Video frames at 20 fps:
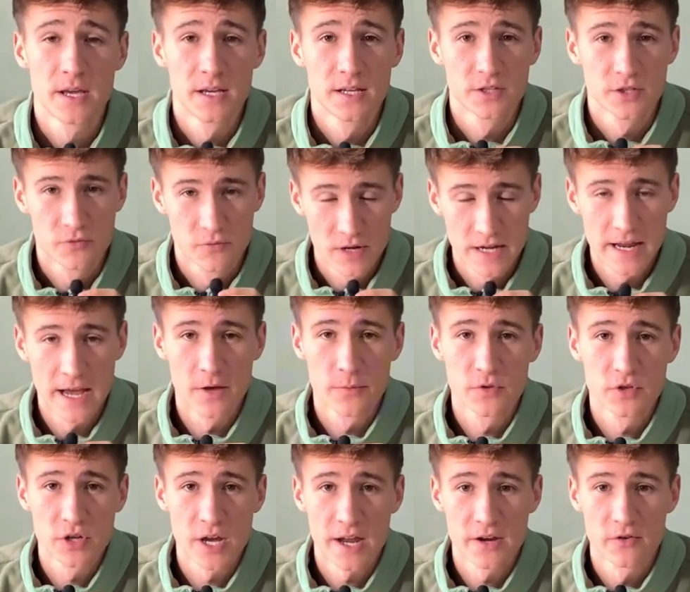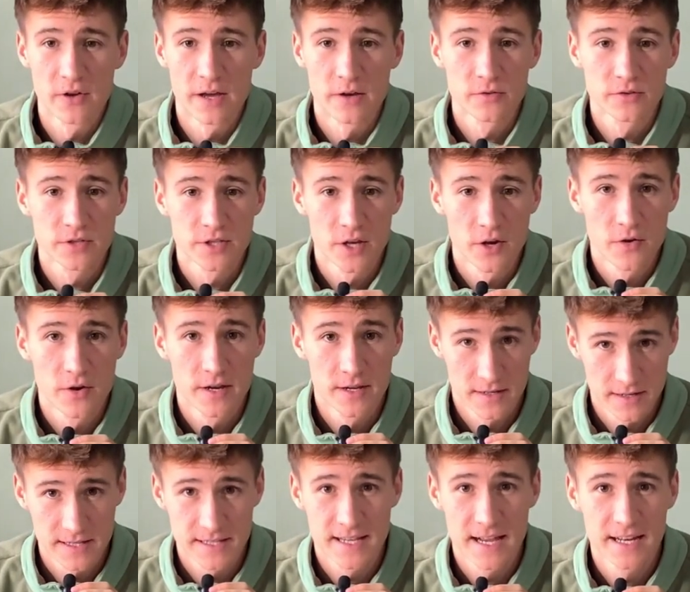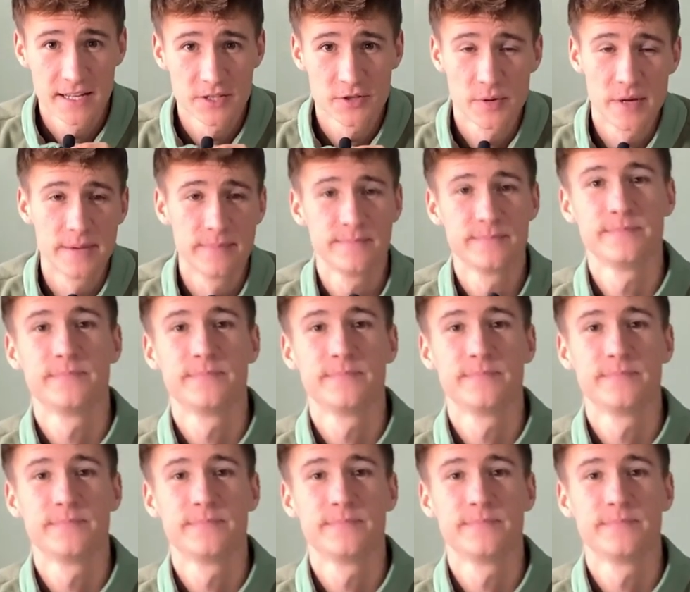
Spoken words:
It's going to really help the channel out. So let's get into it.